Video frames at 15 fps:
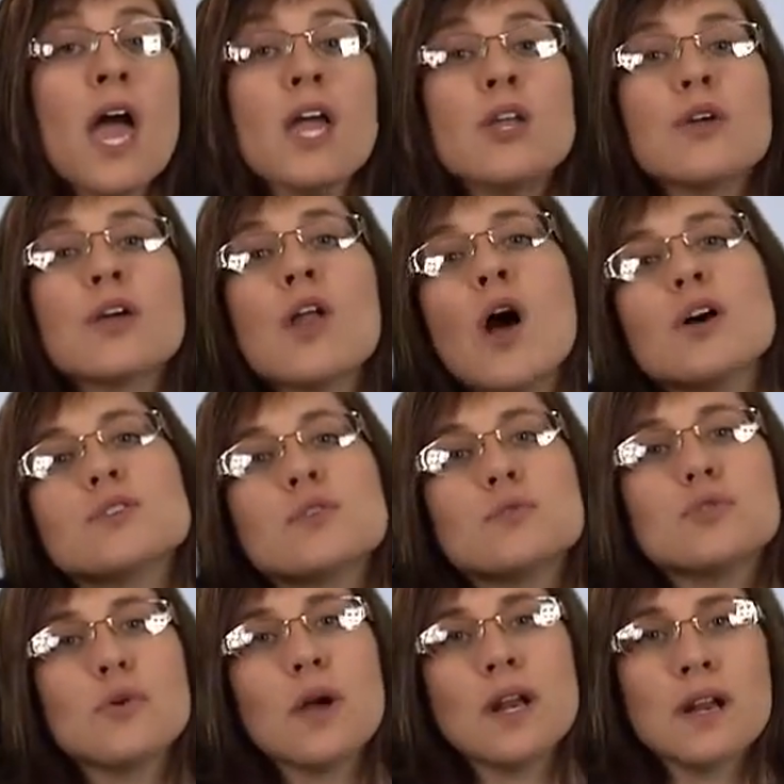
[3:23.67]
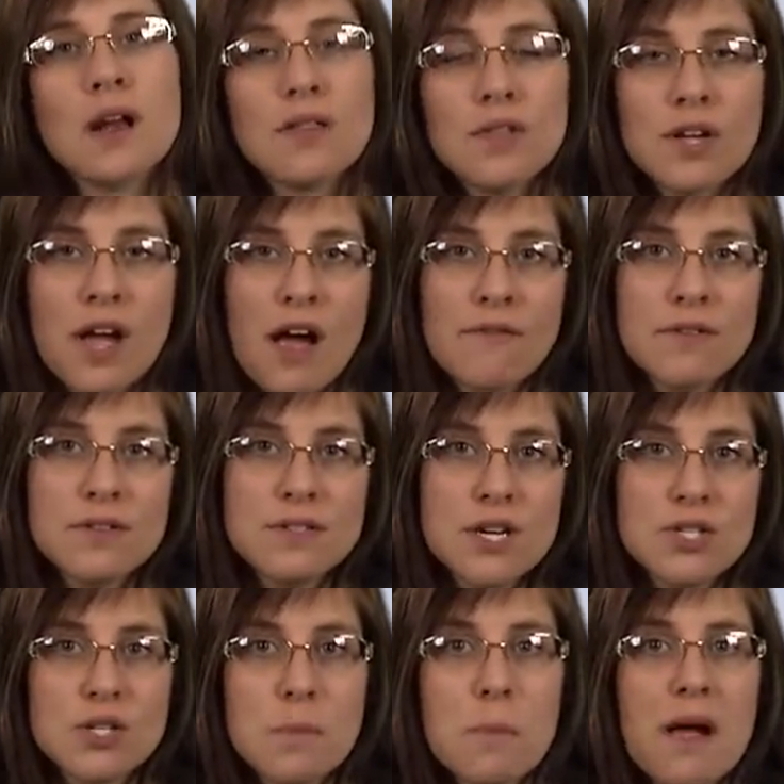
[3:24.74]
and you can also join in on the
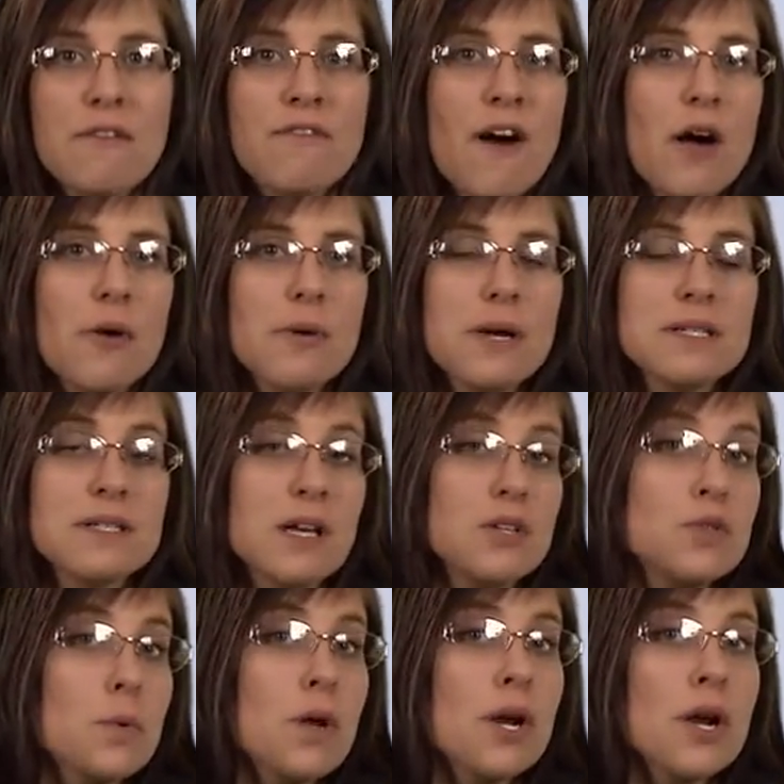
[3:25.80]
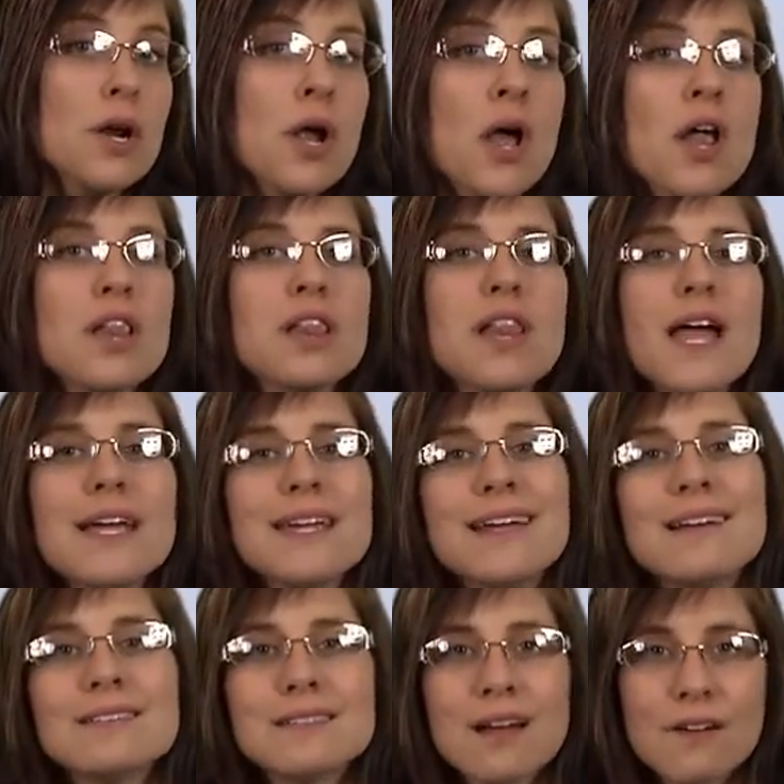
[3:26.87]
conversation by following us on Twitter,
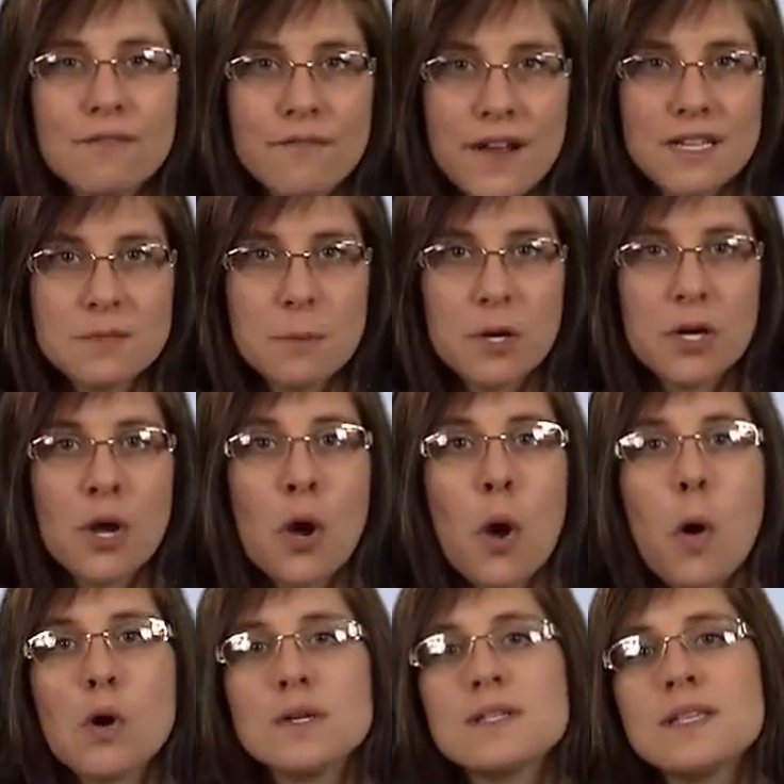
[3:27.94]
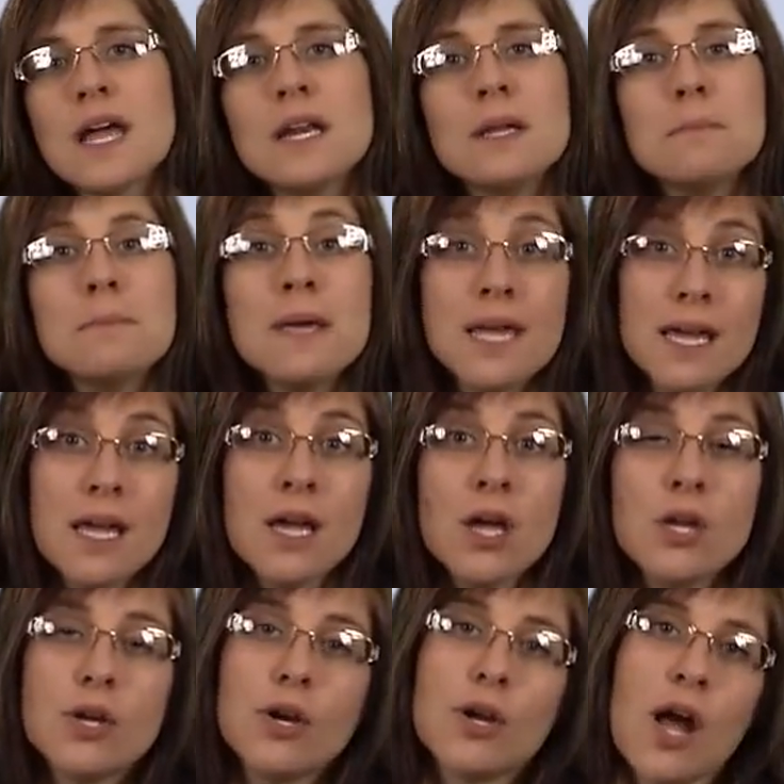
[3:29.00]
liking us on Facebook, or sending me
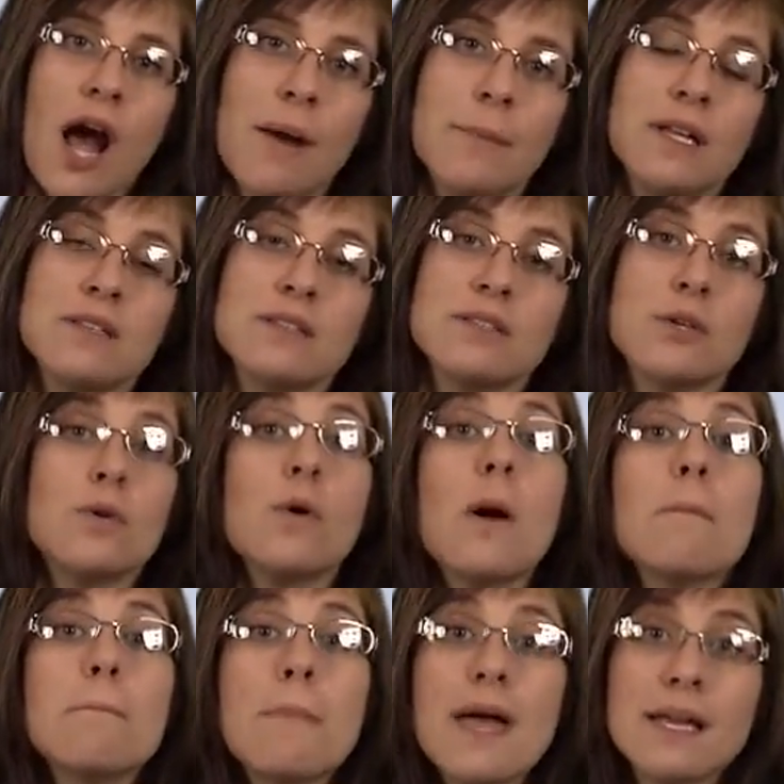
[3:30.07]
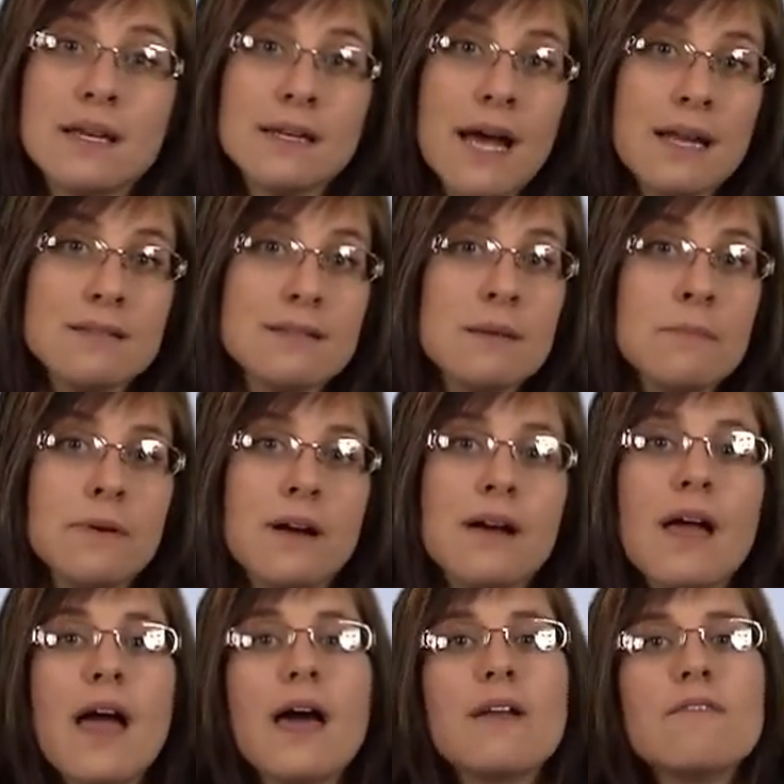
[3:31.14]
your comments to
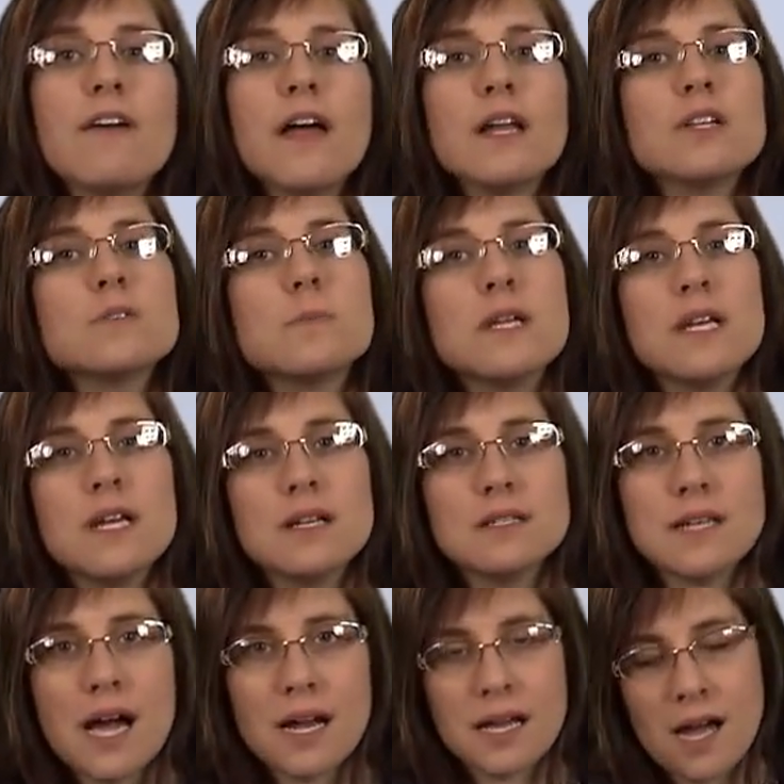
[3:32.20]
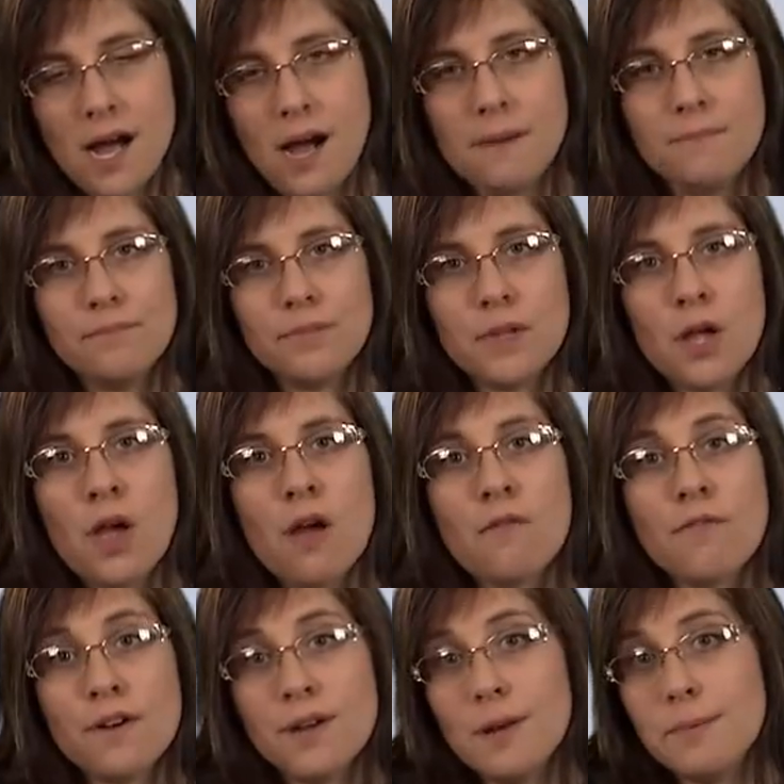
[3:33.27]
meaghan.ziemba at advantagemedia.com.
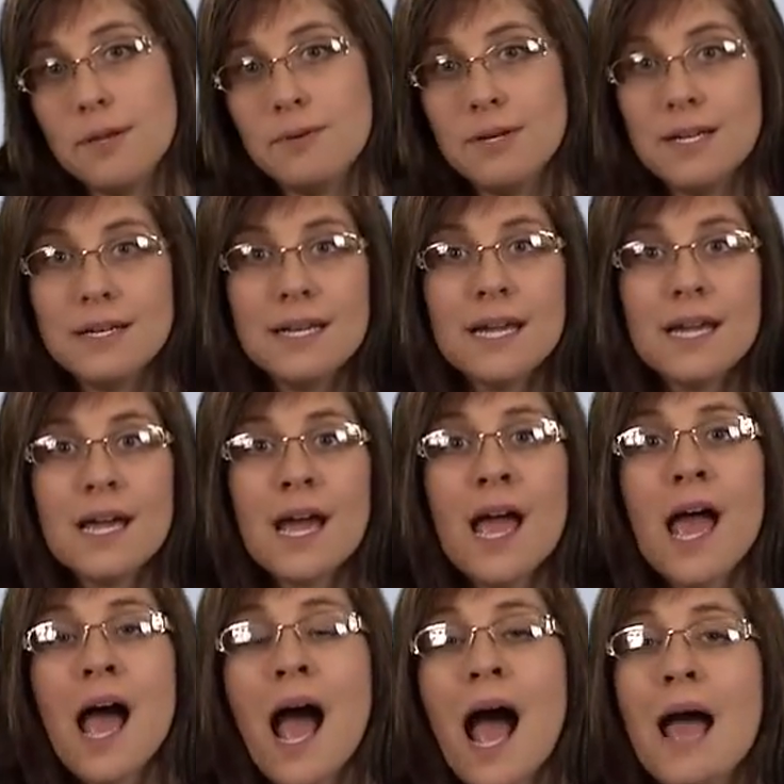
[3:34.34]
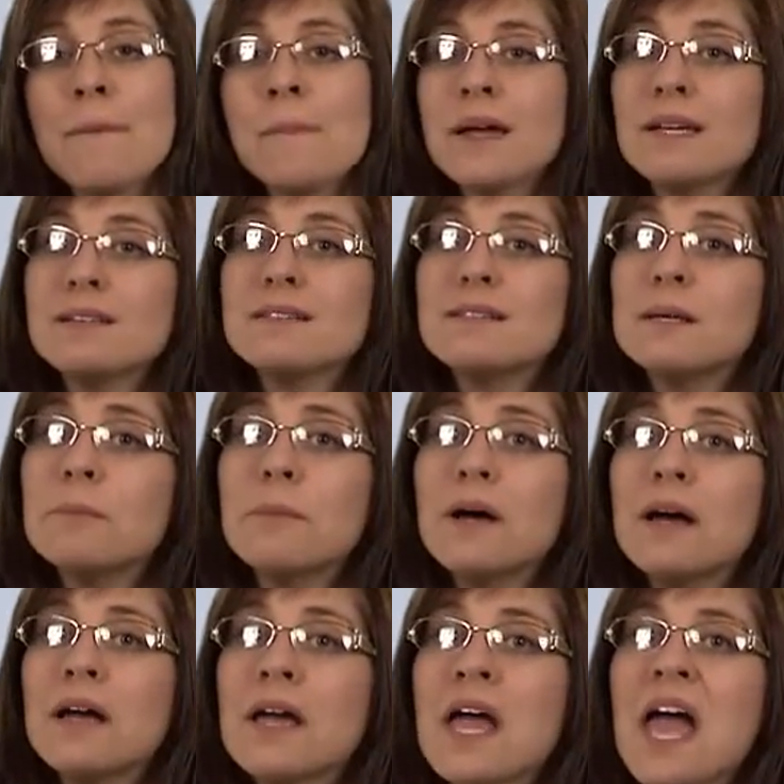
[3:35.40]
For WDD, I'm Meaghan
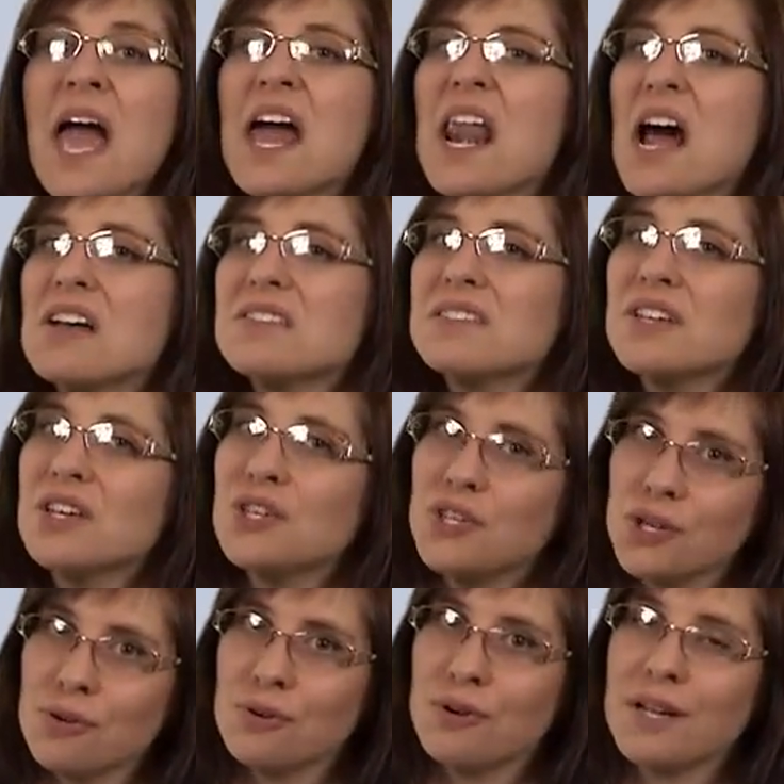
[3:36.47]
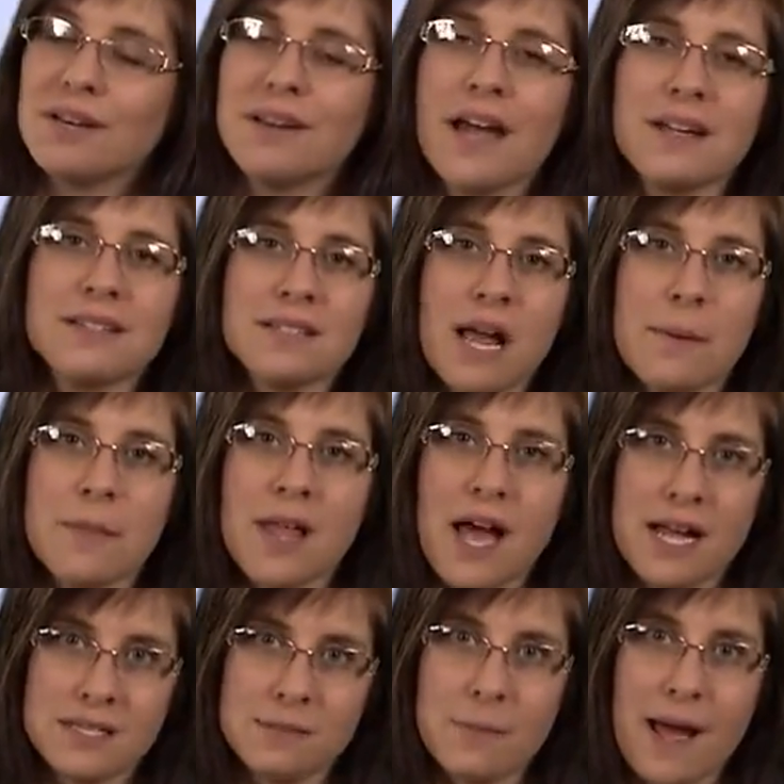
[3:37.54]
Ziemba, and I'll see you next time in the
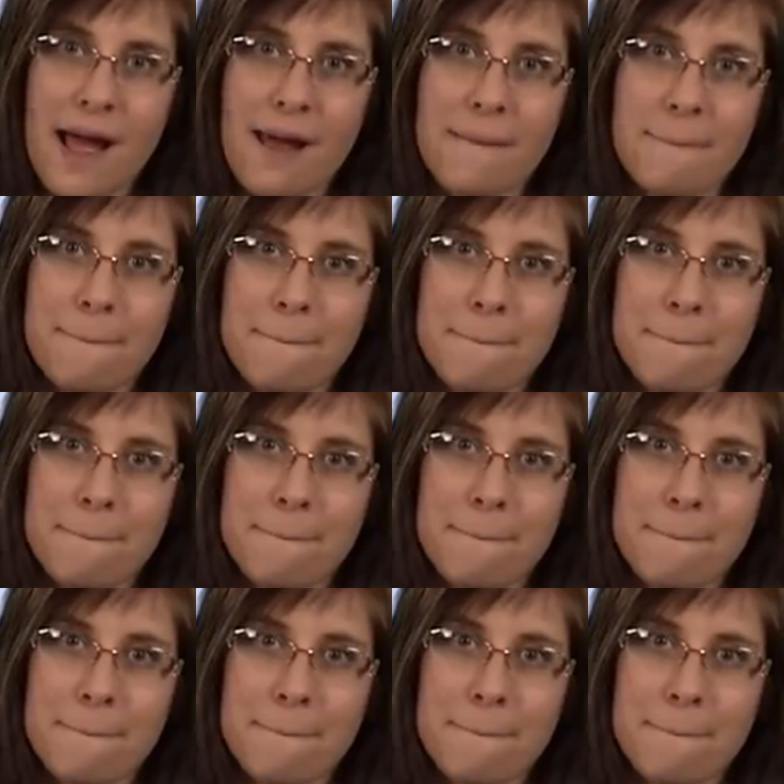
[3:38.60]
hotspot.